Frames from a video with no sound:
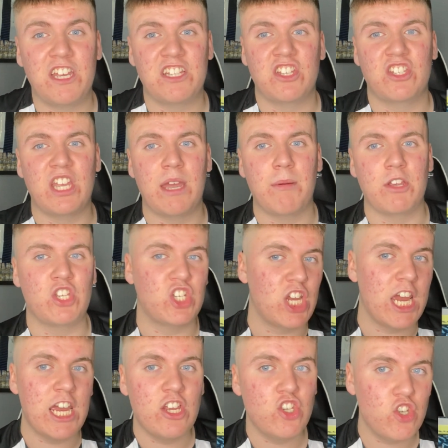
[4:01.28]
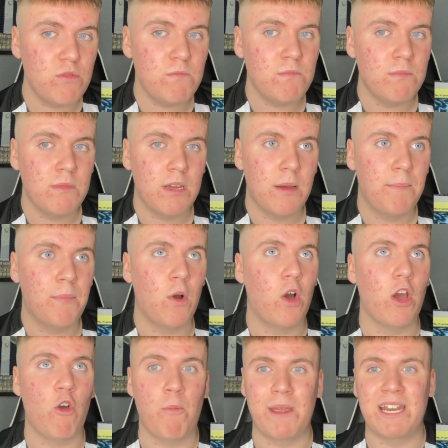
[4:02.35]
think it's a time to change him.
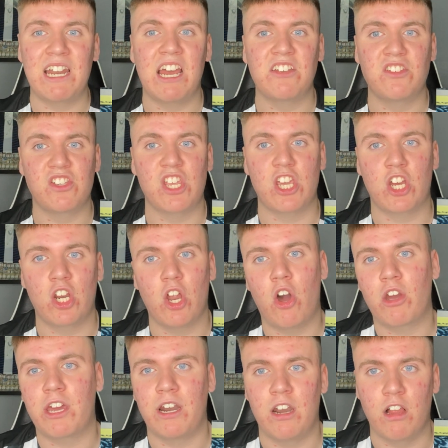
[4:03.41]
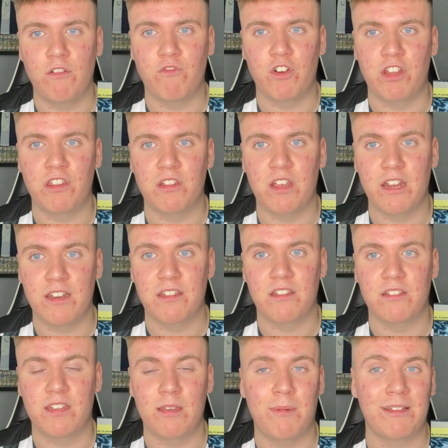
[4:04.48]
But it would be nice to see Clark get a little run in, into
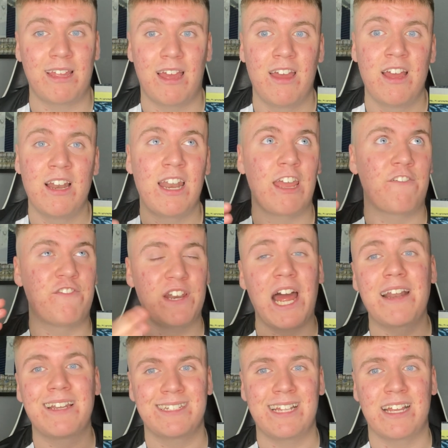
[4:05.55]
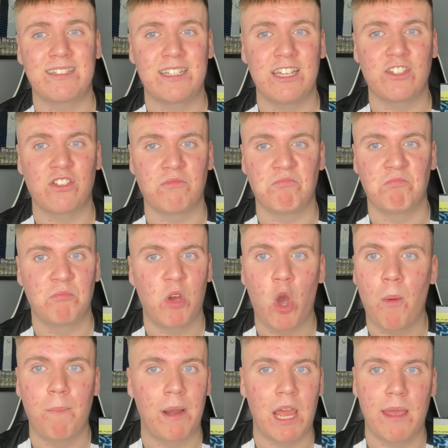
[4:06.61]
the team. like Fernandez last season,
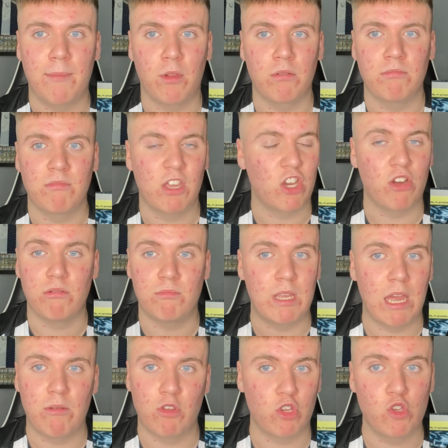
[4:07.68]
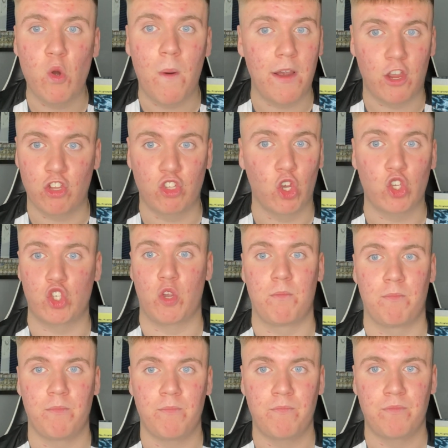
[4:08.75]
unplayable. You couldn't get, you, no one could touch
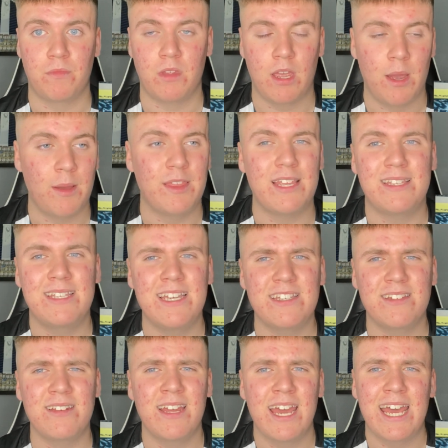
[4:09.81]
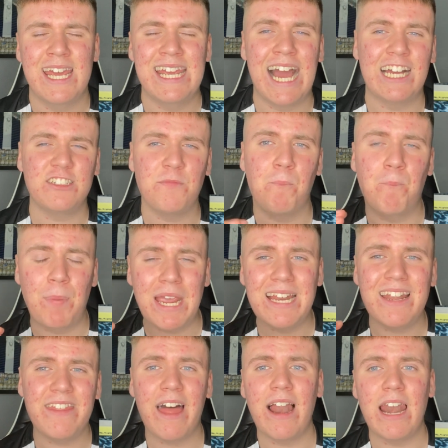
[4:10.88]
him. This season, he hasn't
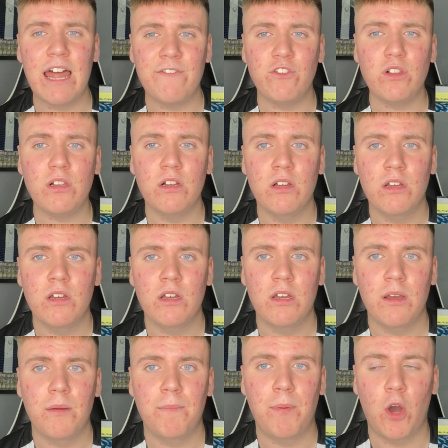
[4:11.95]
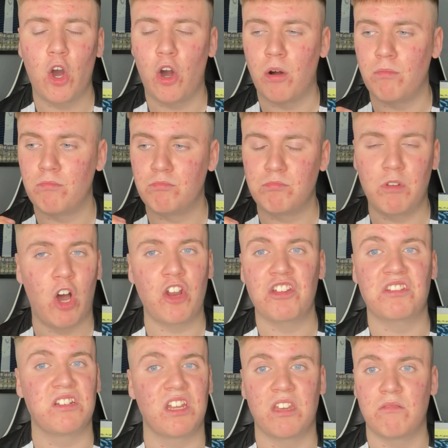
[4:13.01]
been at that level. But
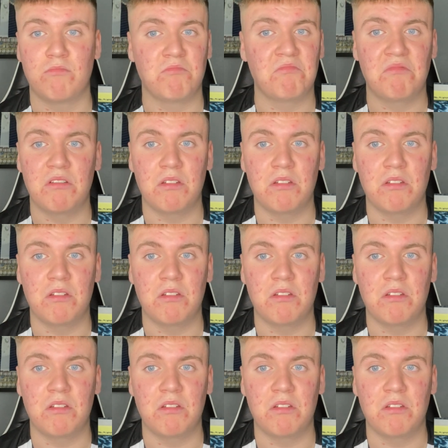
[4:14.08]
honestly,